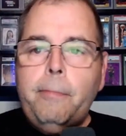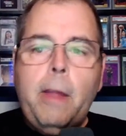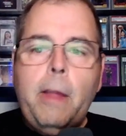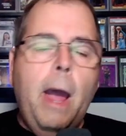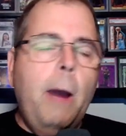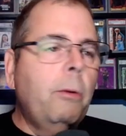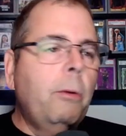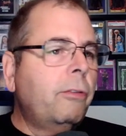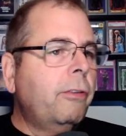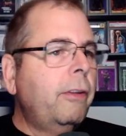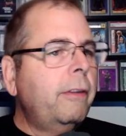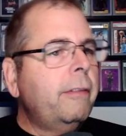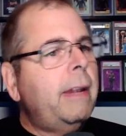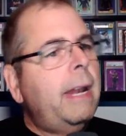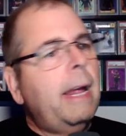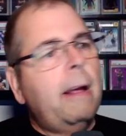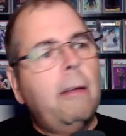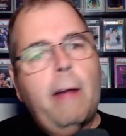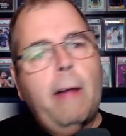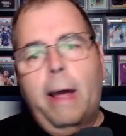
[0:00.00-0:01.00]
I was
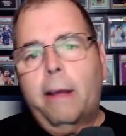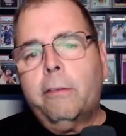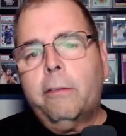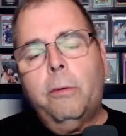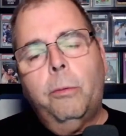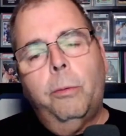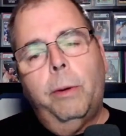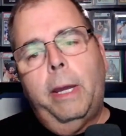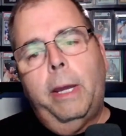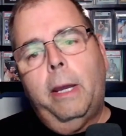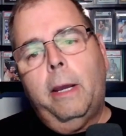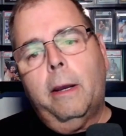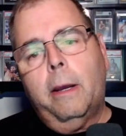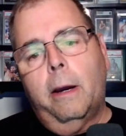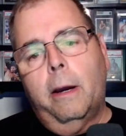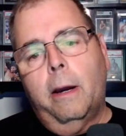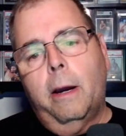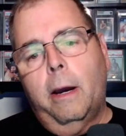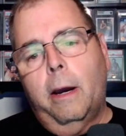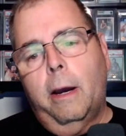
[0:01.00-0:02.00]
listening last week,
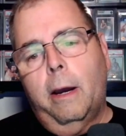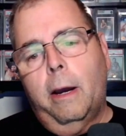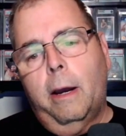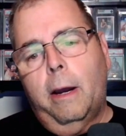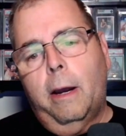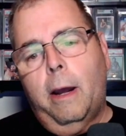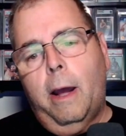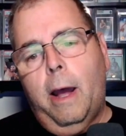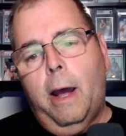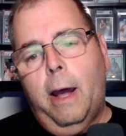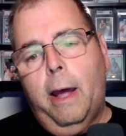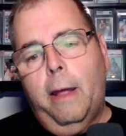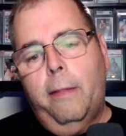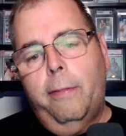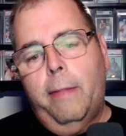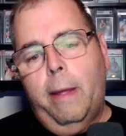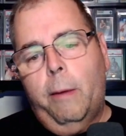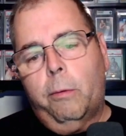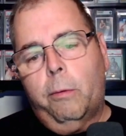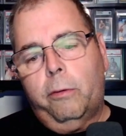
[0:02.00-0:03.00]

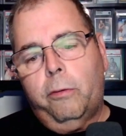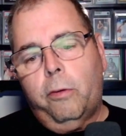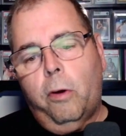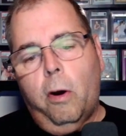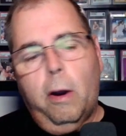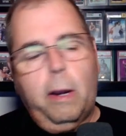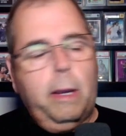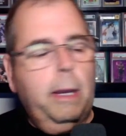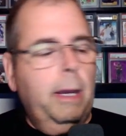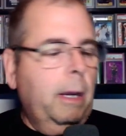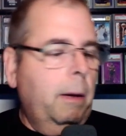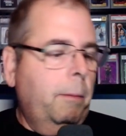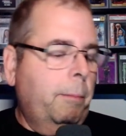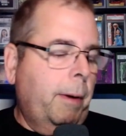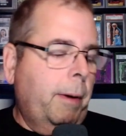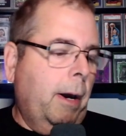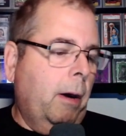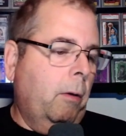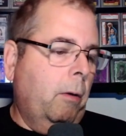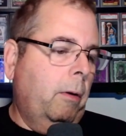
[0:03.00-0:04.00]
and they were talking
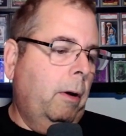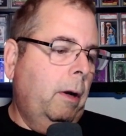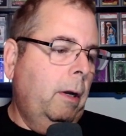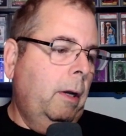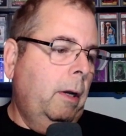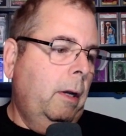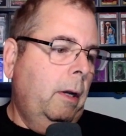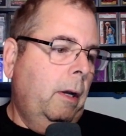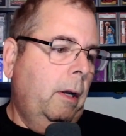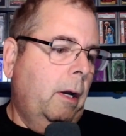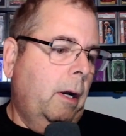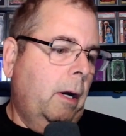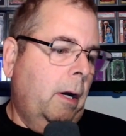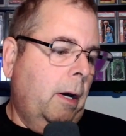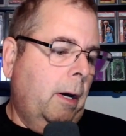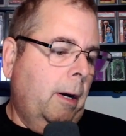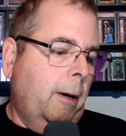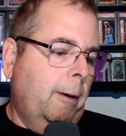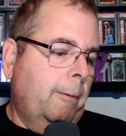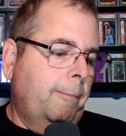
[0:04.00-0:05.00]
about,
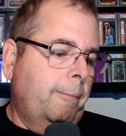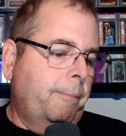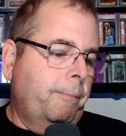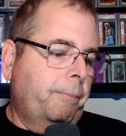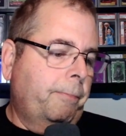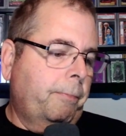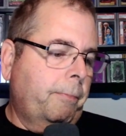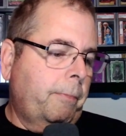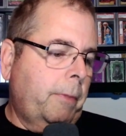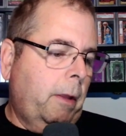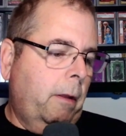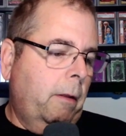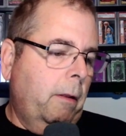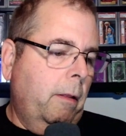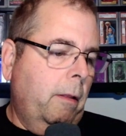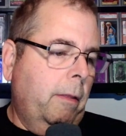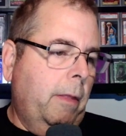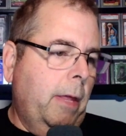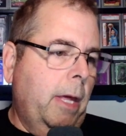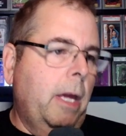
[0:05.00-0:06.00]

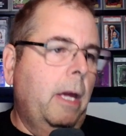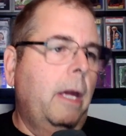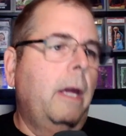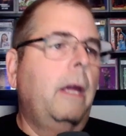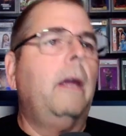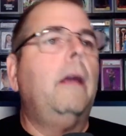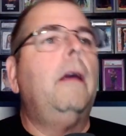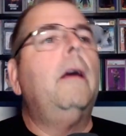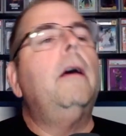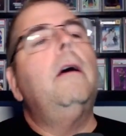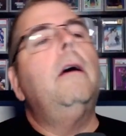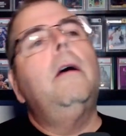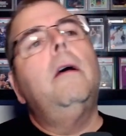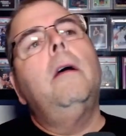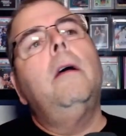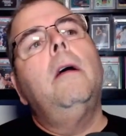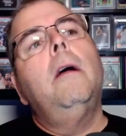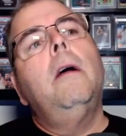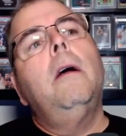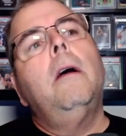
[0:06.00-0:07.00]
the,
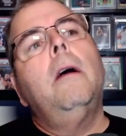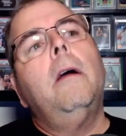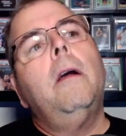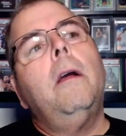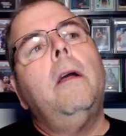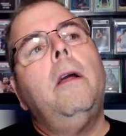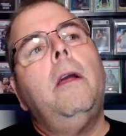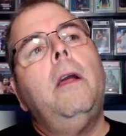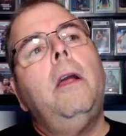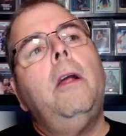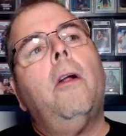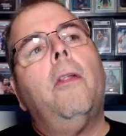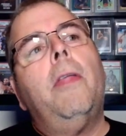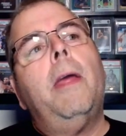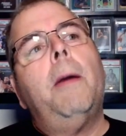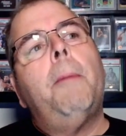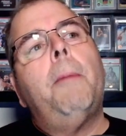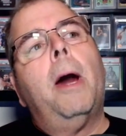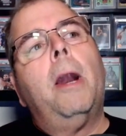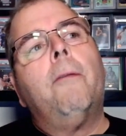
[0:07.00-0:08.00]
you know, the
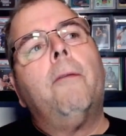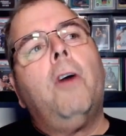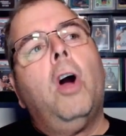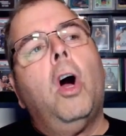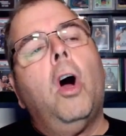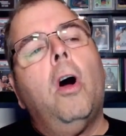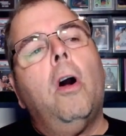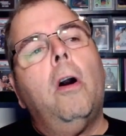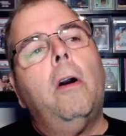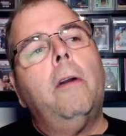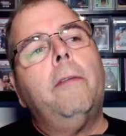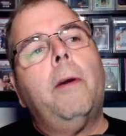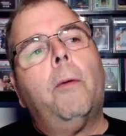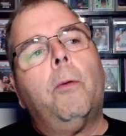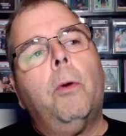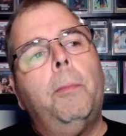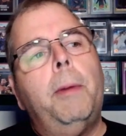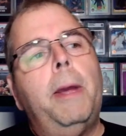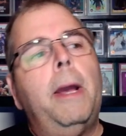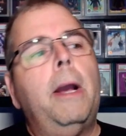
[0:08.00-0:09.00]
amount of cards that
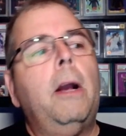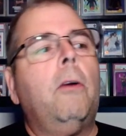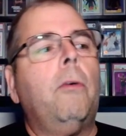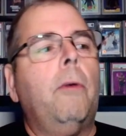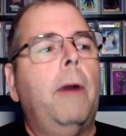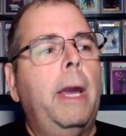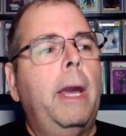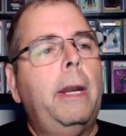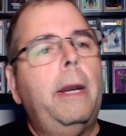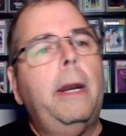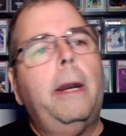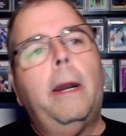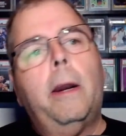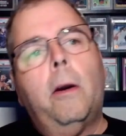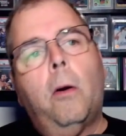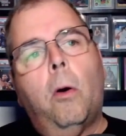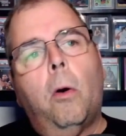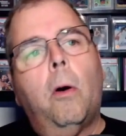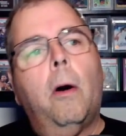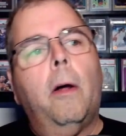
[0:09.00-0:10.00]
were being graded at
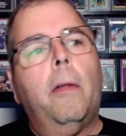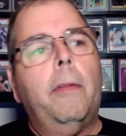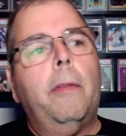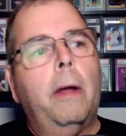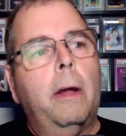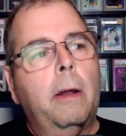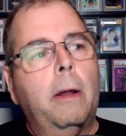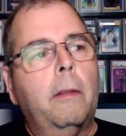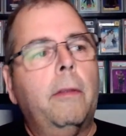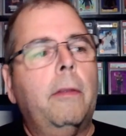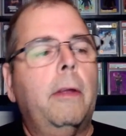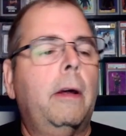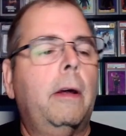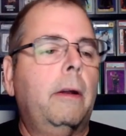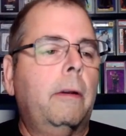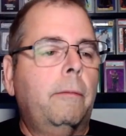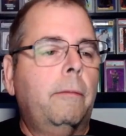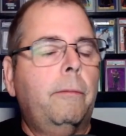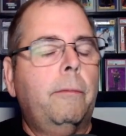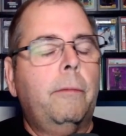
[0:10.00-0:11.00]
all
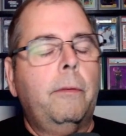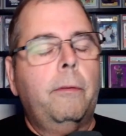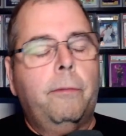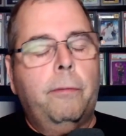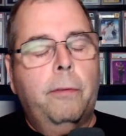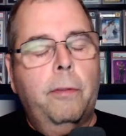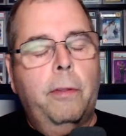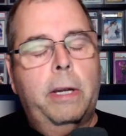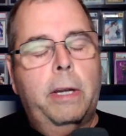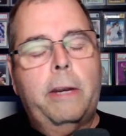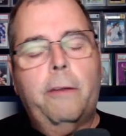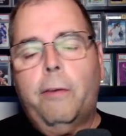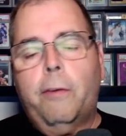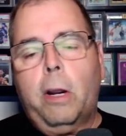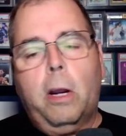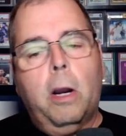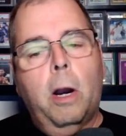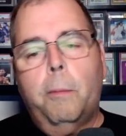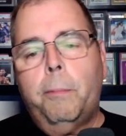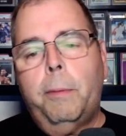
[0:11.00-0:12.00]
the for the different
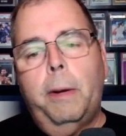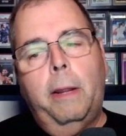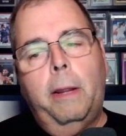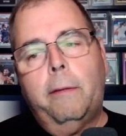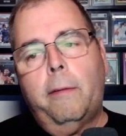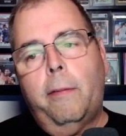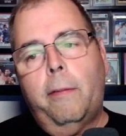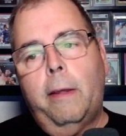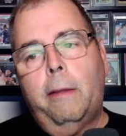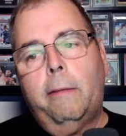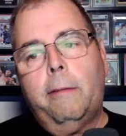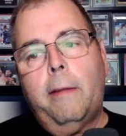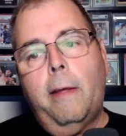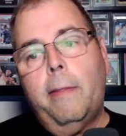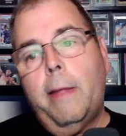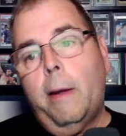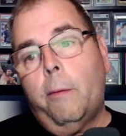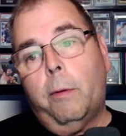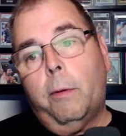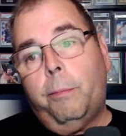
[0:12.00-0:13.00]
companies. And they said
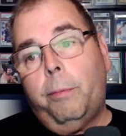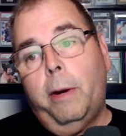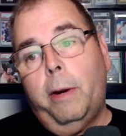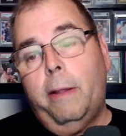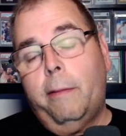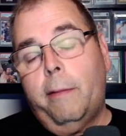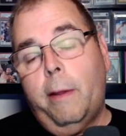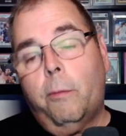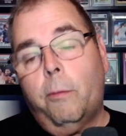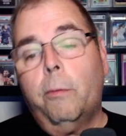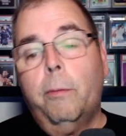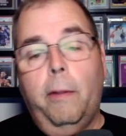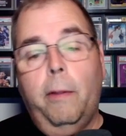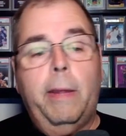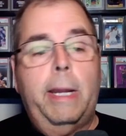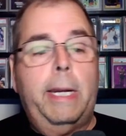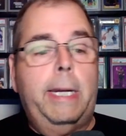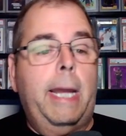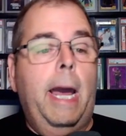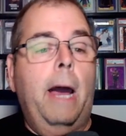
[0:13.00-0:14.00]
they were
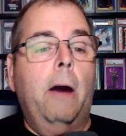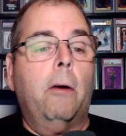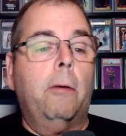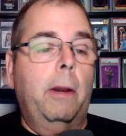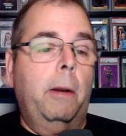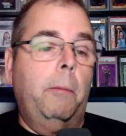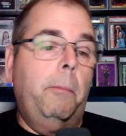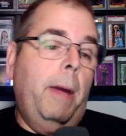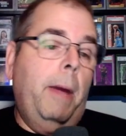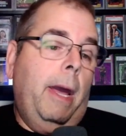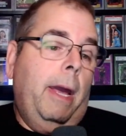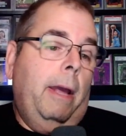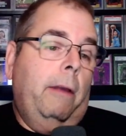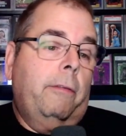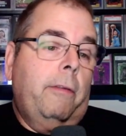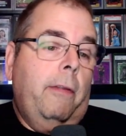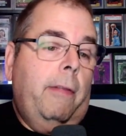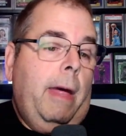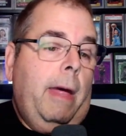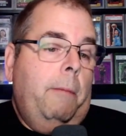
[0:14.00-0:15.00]
really down in May.
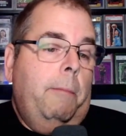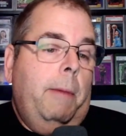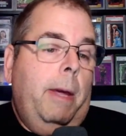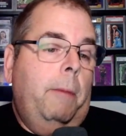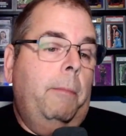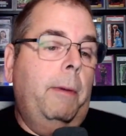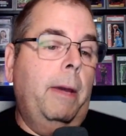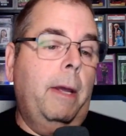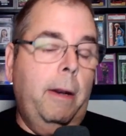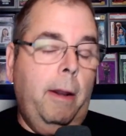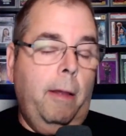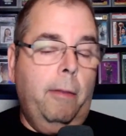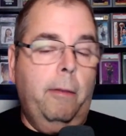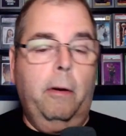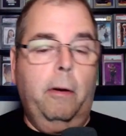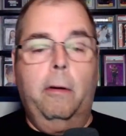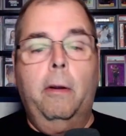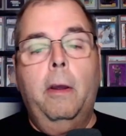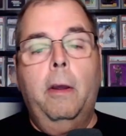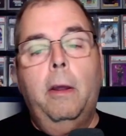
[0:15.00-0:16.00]
So that may be
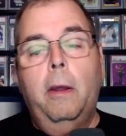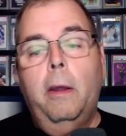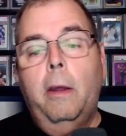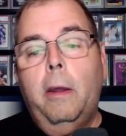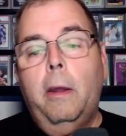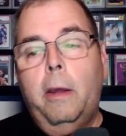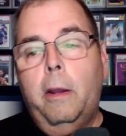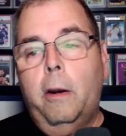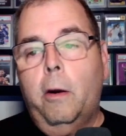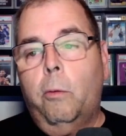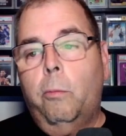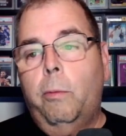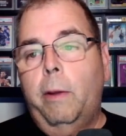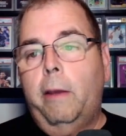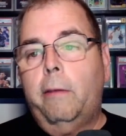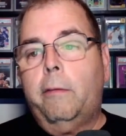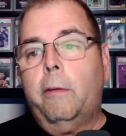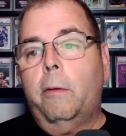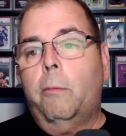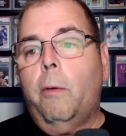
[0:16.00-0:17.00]
another, you know,
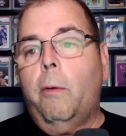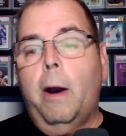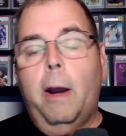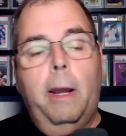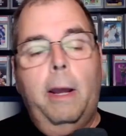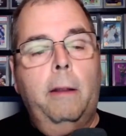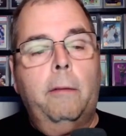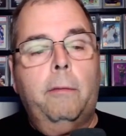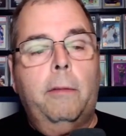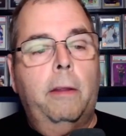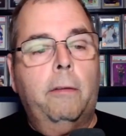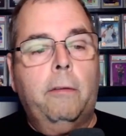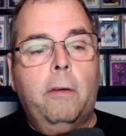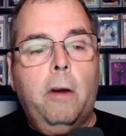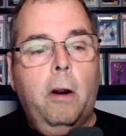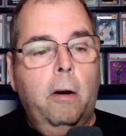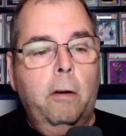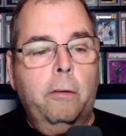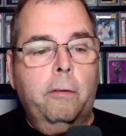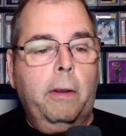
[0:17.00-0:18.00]
reason why these
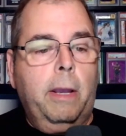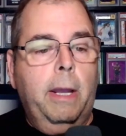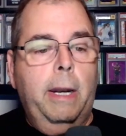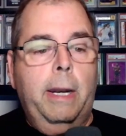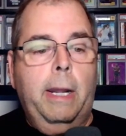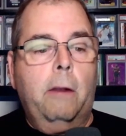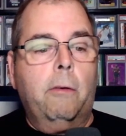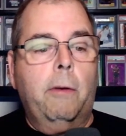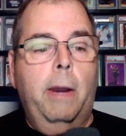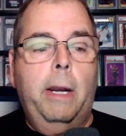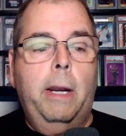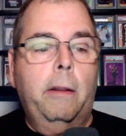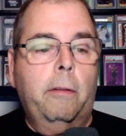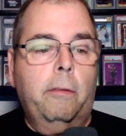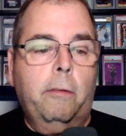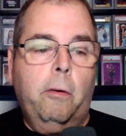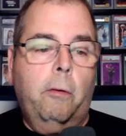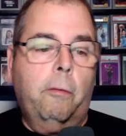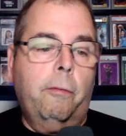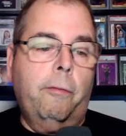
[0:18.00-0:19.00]
cards are getting graded
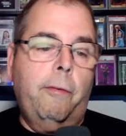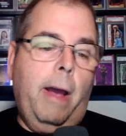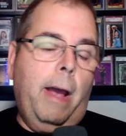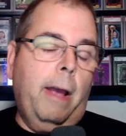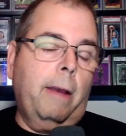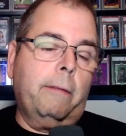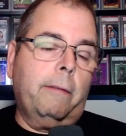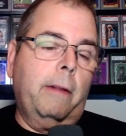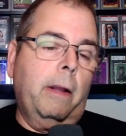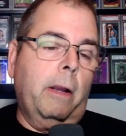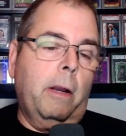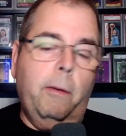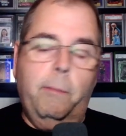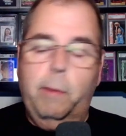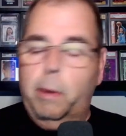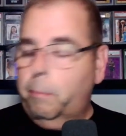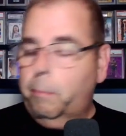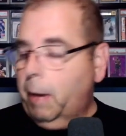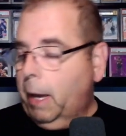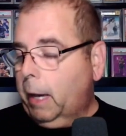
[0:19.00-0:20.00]
so fast and
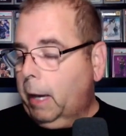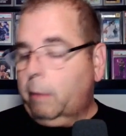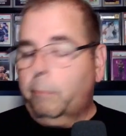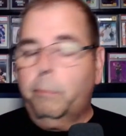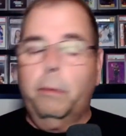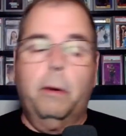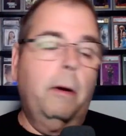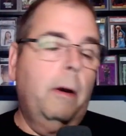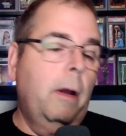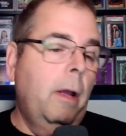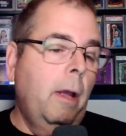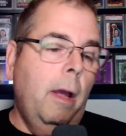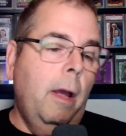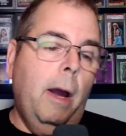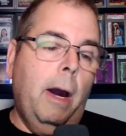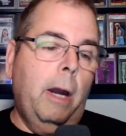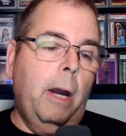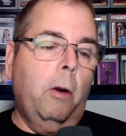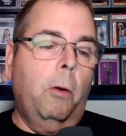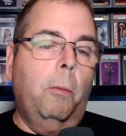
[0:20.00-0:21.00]
coming back, but
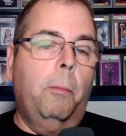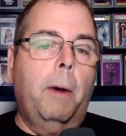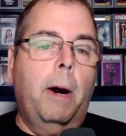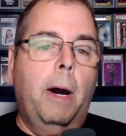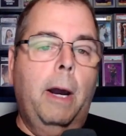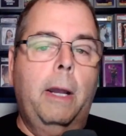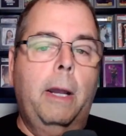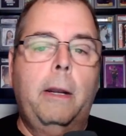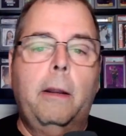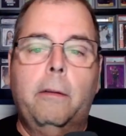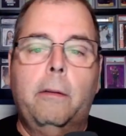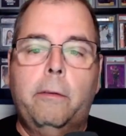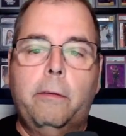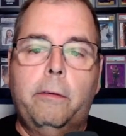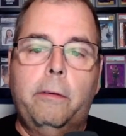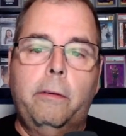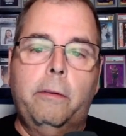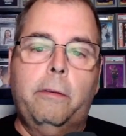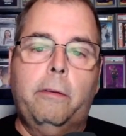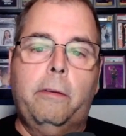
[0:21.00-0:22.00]
I don't mind. It's
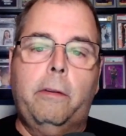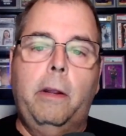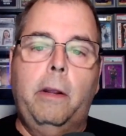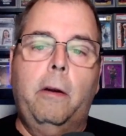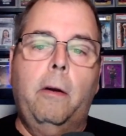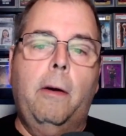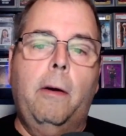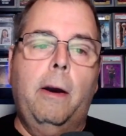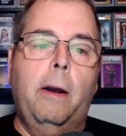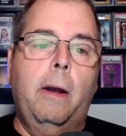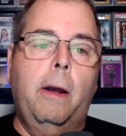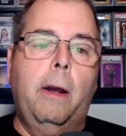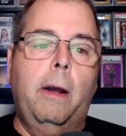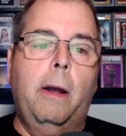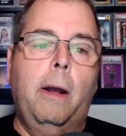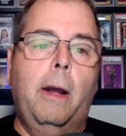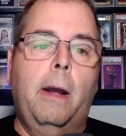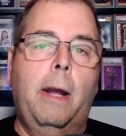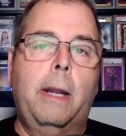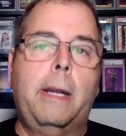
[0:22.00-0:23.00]
just, you know, I
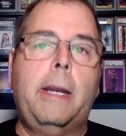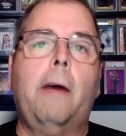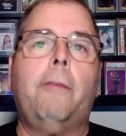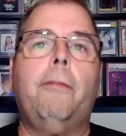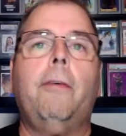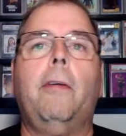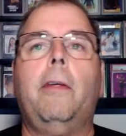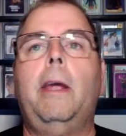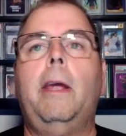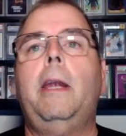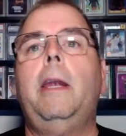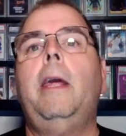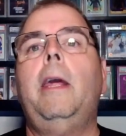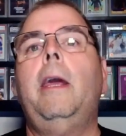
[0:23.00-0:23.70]
definitely